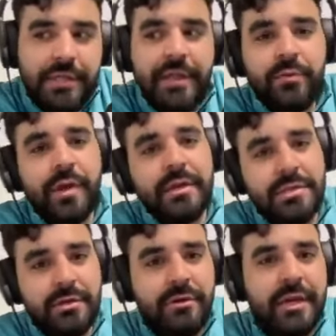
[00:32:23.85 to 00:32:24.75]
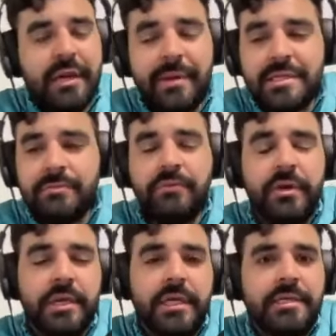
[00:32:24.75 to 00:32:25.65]
and then we're going to start talking about some
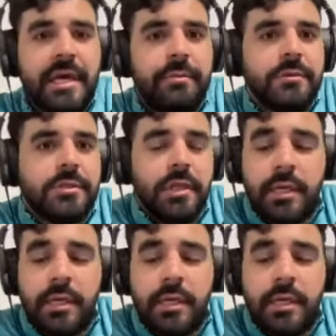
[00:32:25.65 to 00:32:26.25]
funky examples.